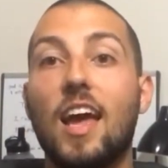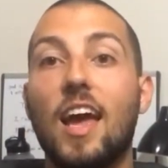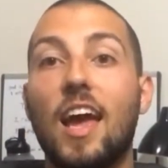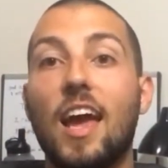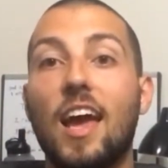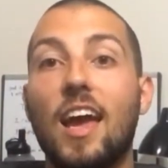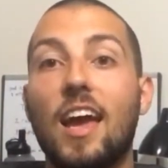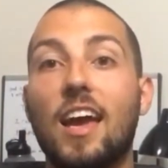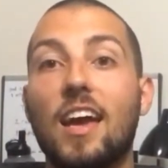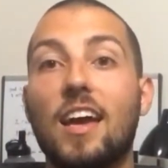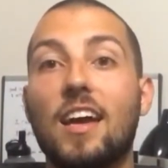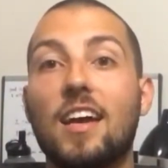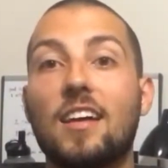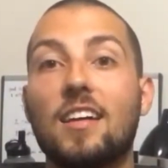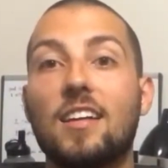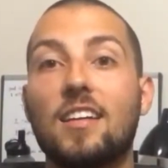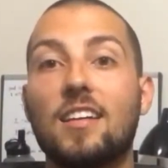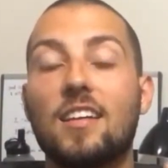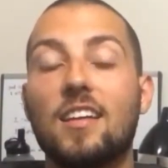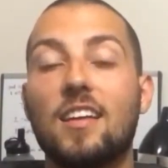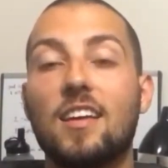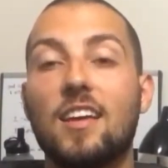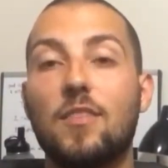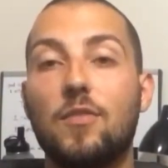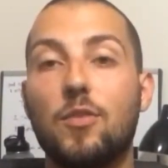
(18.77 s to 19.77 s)

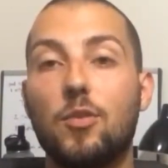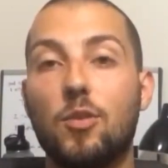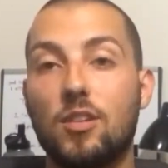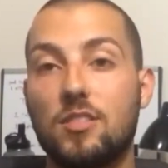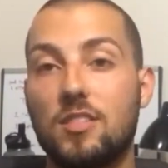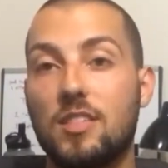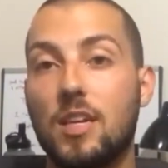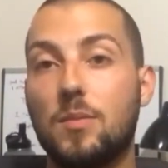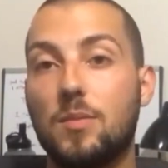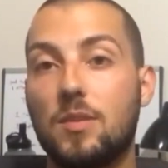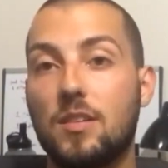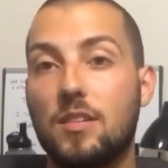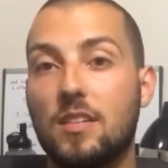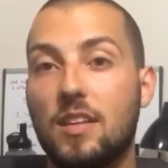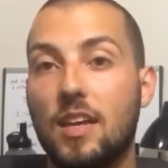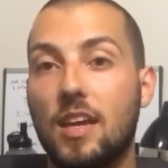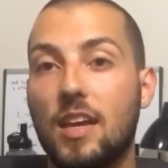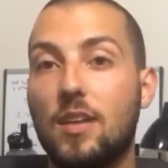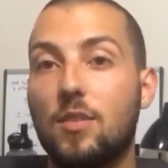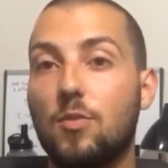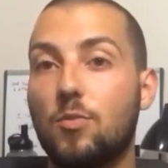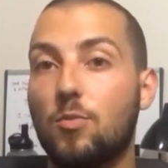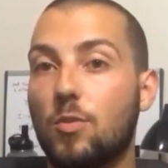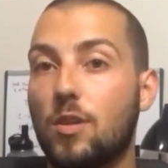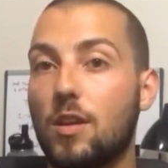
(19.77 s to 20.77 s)
And if you want to stay up to
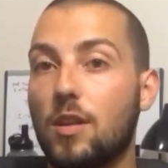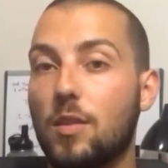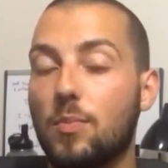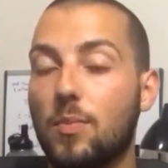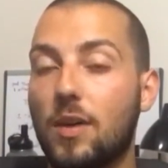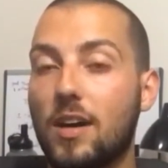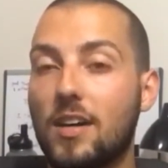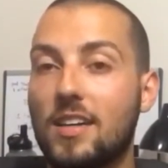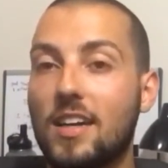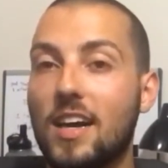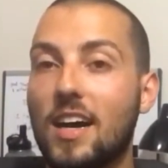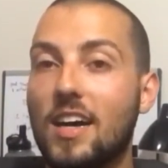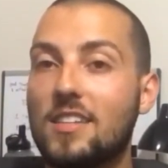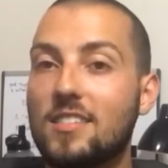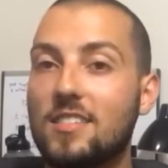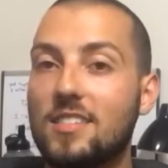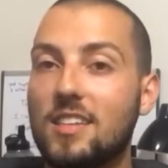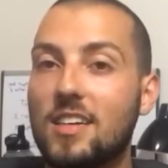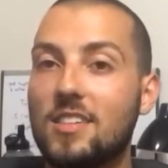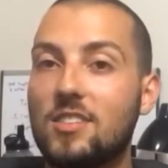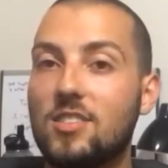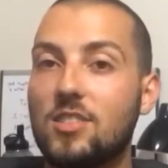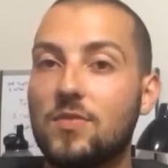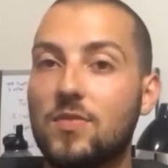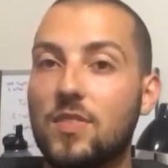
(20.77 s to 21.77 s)
date with my
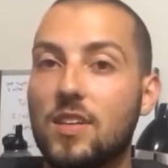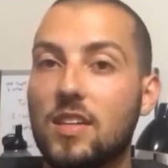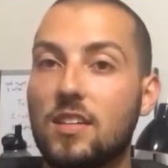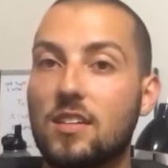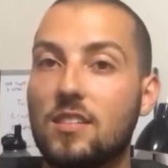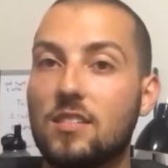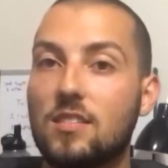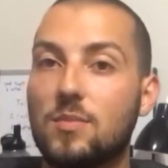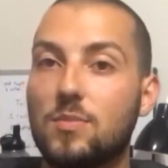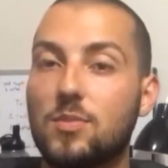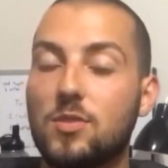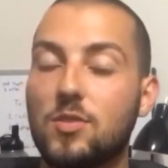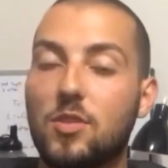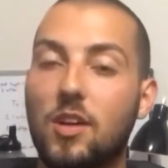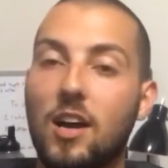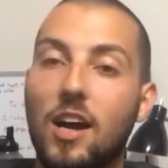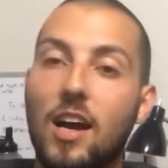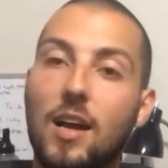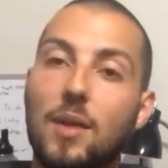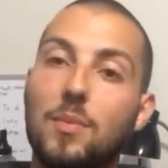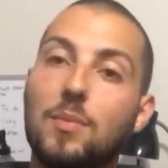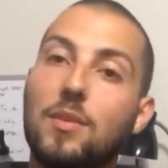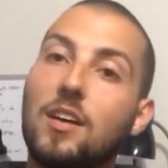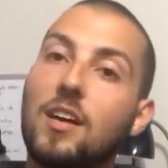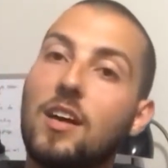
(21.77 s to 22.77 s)
content, don't forget to
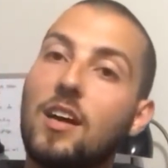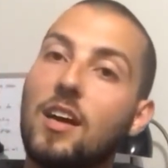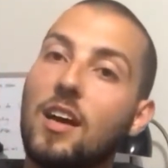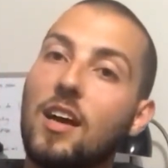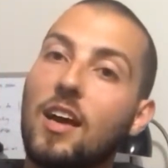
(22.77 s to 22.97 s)
subscribe.